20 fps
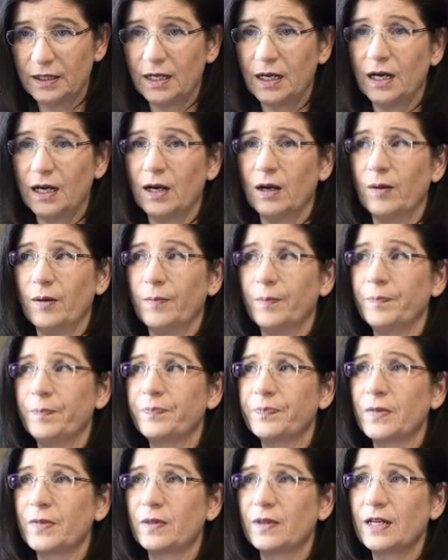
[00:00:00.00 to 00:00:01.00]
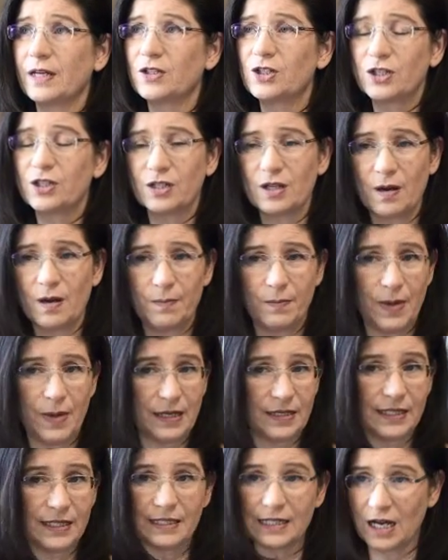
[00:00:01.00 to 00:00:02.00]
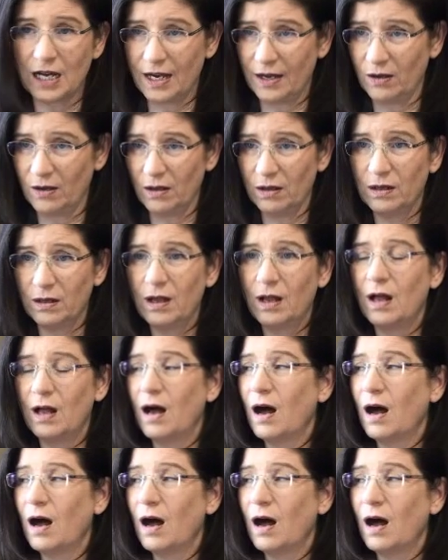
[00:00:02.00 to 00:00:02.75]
That's just not my style.